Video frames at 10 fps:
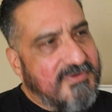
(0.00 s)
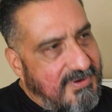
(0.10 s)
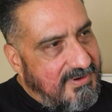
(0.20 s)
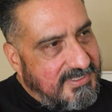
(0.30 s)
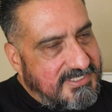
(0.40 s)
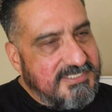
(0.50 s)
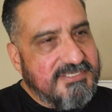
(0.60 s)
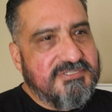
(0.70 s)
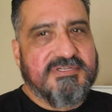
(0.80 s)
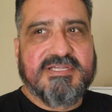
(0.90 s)
Of
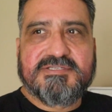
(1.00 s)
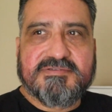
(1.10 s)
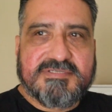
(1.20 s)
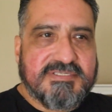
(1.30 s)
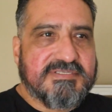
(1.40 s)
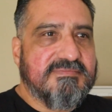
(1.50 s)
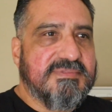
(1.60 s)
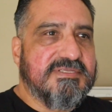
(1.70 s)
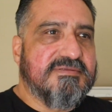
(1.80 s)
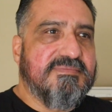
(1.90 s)
course, judicial
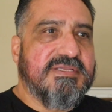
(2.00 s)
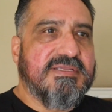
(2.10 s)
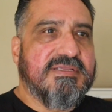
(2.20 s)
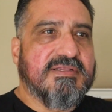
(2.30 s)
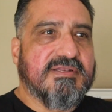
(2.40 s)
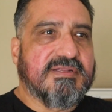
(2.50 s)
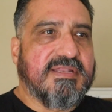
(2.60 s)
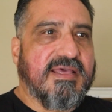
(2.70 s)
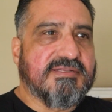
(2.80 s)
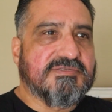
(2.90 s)
system needs to be
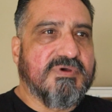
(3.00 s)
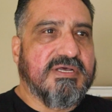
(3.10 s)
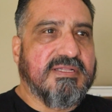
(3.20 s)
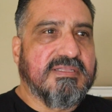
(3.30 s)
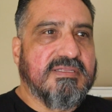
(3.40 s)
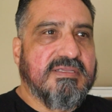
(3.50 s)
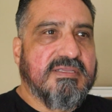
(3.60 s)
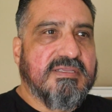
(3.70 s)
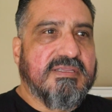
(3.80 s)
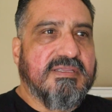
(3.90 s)
looked at as well.
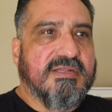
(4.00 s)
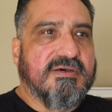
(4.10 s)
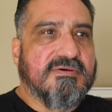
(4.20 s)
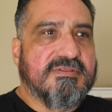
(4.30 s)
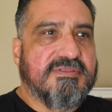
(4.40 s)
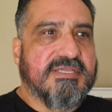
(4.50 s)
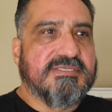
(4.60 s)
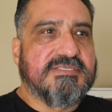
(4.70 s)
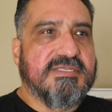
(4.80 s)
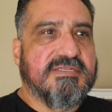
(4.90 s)
You know,
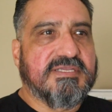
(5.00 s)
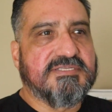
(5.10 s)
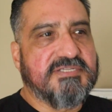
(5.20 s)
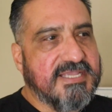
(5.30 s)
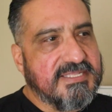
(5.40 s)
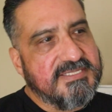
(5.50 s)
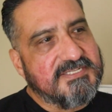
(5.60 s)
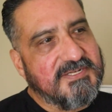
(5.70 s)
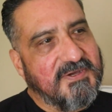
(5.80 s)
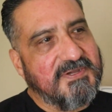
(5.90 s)
things need, because you get
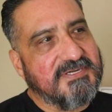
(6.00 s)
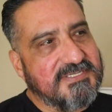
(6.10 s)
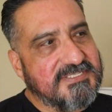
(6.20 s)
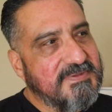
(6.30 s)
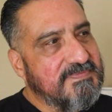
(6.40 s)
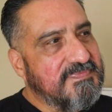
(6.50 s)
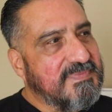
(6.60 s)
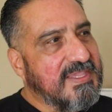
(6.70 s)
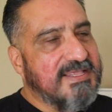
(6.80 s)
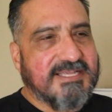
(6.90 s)
these lawyers,
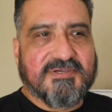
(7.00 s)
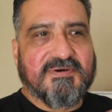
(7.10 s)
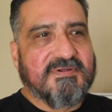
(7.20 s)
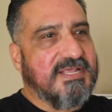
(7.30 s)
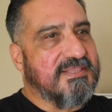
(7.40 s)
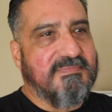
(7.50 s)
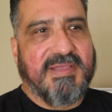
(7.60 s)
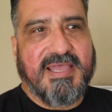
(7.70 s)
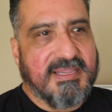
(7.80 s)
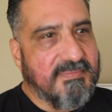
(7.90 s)
that's a whole nother
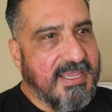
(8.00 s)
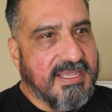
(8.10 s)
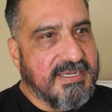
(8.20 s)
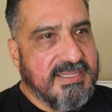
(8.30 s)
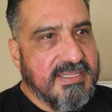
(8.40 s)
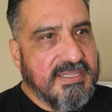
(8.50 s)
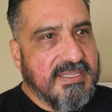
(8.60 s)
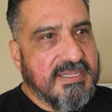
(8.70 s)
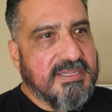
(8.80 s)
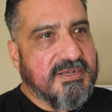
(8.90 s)
bag, man.
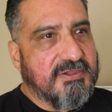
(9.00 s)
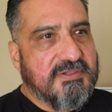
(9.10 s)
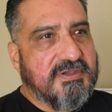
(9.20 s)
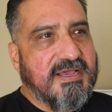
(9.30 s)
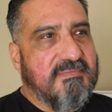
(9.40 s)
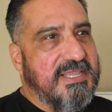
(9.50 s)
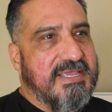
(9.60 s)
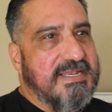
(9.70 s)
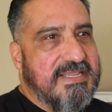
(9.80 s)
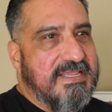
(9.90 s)
You know, you come
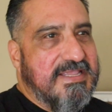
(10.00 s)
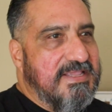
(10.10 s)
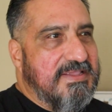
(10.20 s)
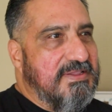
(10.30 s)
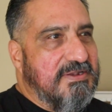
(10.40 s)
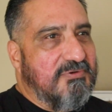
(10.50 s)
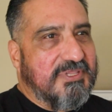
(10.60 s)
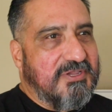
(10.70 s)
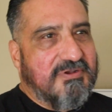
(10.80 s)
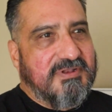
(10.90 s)
in, you know,
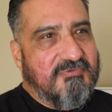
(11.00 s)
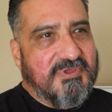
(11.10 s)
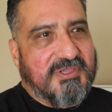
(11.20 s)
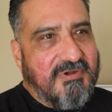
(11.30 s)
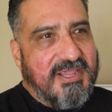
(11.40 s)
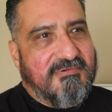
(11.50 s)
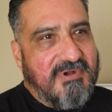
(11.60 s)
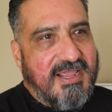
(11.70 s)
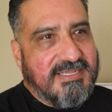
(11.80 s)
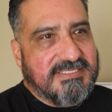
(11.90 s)
with a great
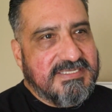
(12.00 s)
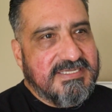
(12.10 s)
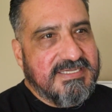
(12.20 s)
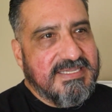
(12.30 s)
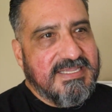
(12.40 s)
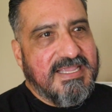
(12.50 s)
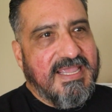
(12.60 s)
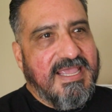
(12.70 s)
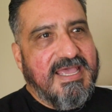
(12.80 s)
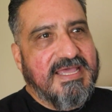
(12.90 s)
arrest,
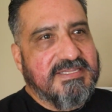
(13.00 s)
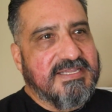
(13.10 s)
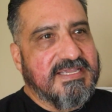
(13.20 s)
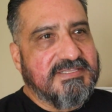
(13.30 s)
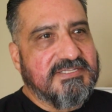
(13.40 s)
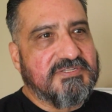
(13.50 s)
and you get